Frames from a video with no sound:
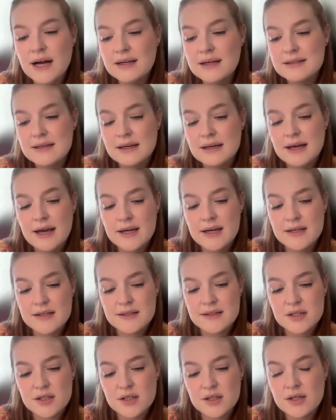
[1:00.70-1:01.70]
that's the
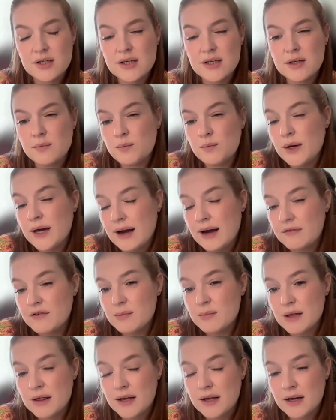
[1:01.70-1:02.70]
case, we have
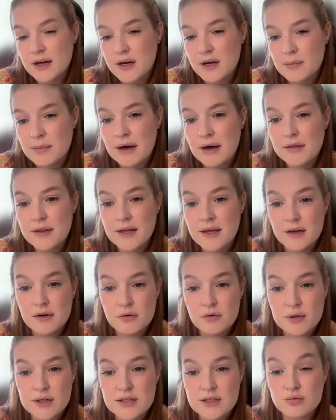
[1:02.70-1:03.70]
to be thinking about the
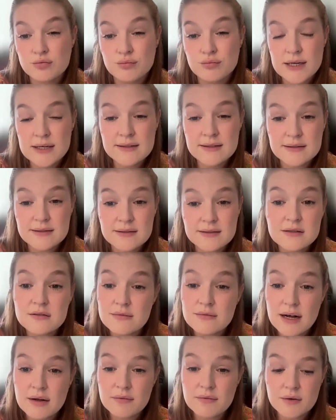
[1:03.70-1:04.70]
increased risks
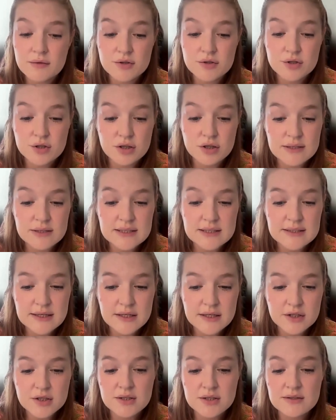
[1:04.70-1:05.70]
around those
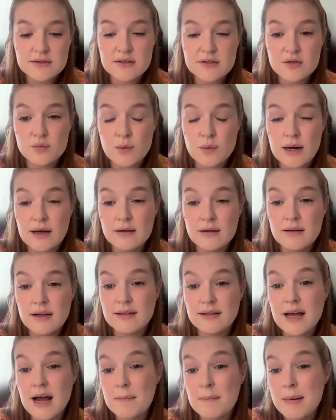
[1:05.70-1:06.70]
jurisdictions as well.
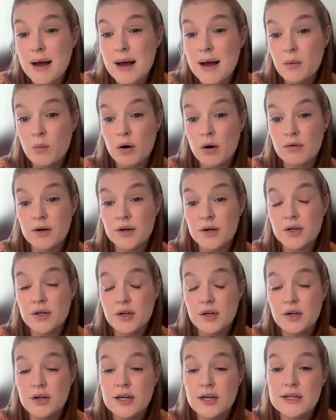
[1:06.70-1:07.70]
And that might
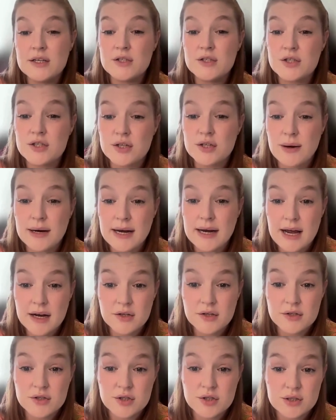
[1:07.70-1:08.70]
warrant you needing to do
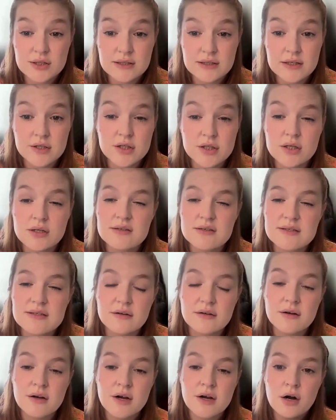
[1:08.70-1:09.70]
enhanced due diligence
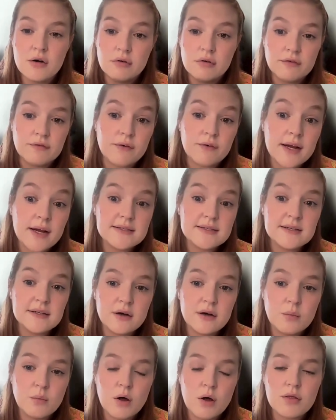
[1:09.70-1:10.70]
and
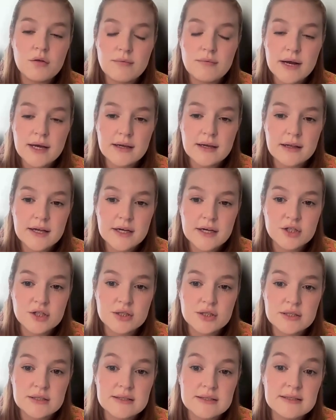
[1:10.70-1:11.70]
reflecting on what the
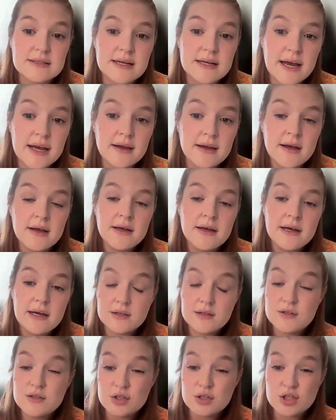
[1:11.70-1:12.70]
regulations say
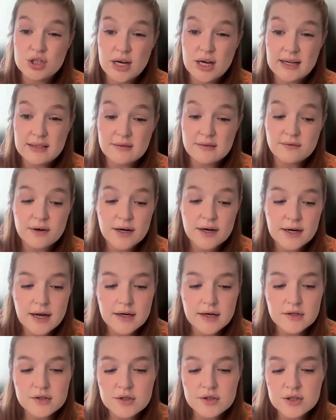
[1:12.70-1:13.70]
and suggest for
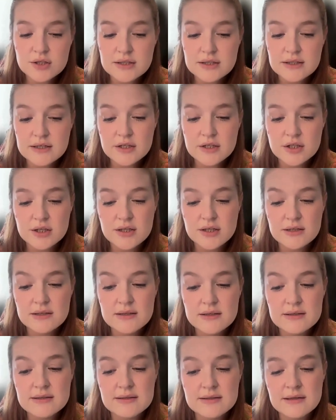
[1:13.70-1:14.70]
enhanced due
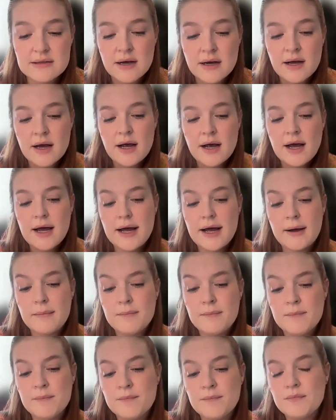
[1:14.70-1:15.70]
diligence.
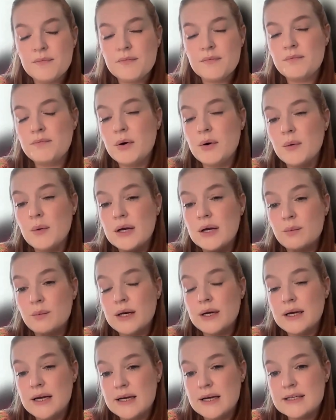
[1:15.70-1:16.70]
But we
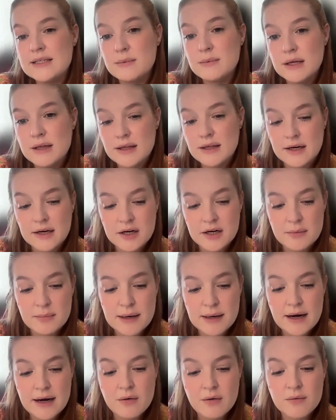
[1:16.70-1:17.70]
need to be thinking
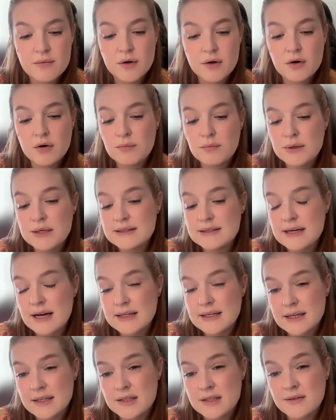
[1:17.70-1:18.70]
about the company's
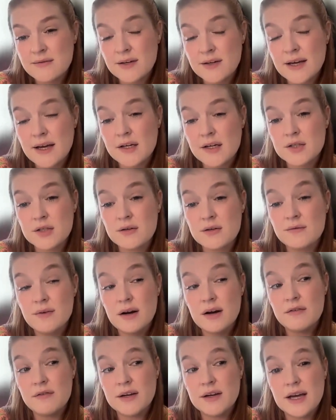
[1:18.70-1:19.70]
identification and
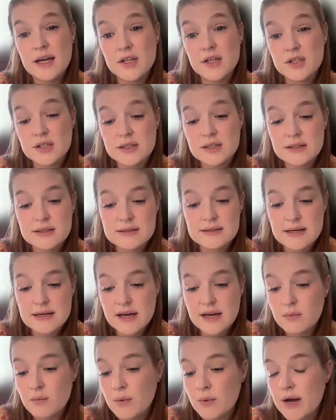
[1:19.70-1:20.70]
verification in the
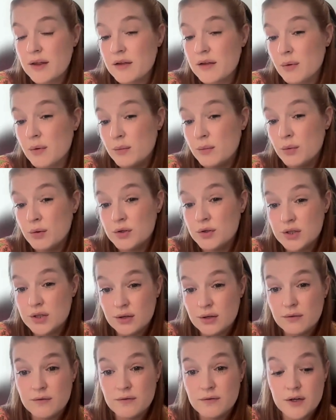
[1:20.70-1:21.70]
same way that we would
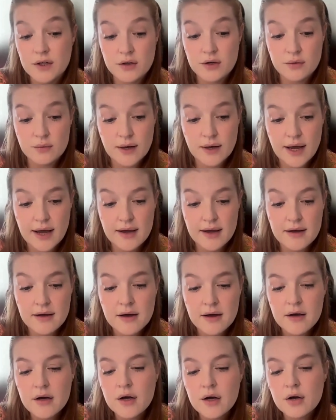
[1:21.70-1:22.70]
do for UK
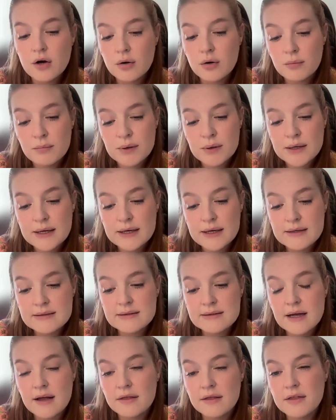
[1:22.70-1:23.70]

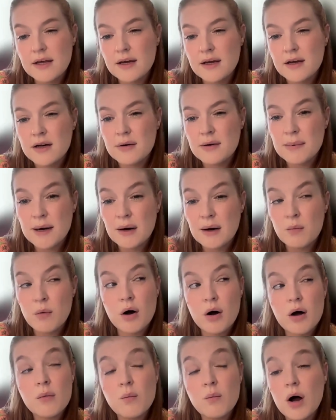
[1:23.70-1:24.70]
companies, and thinking about
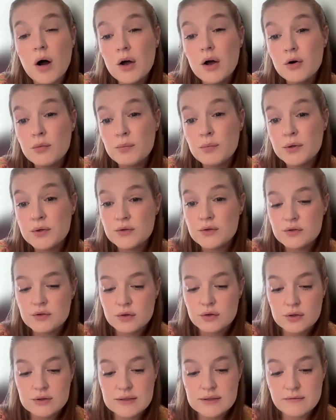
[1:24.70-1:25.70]
what open
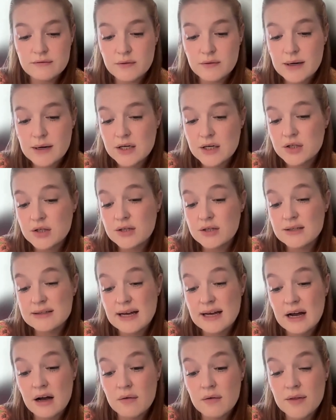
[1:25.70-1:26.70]
source information
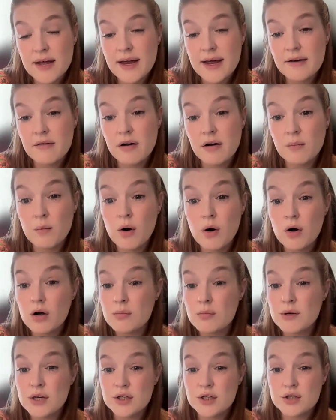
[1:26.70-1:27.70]
is out there, what
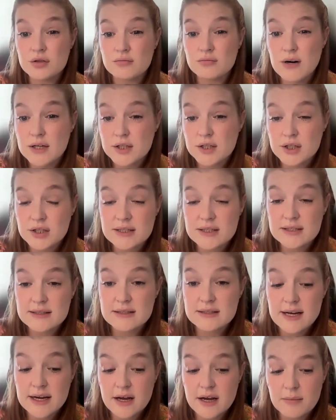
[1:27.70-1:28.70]
commercial registers
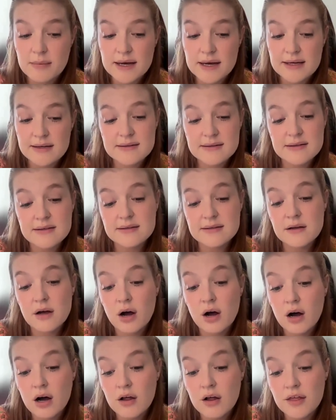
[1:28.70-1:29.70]
and databases
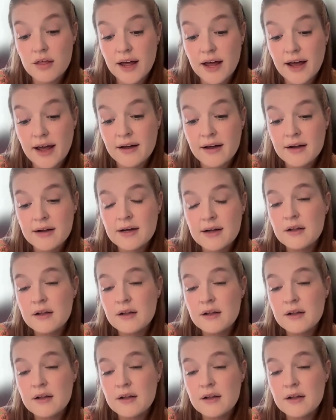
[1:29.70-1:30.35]
are there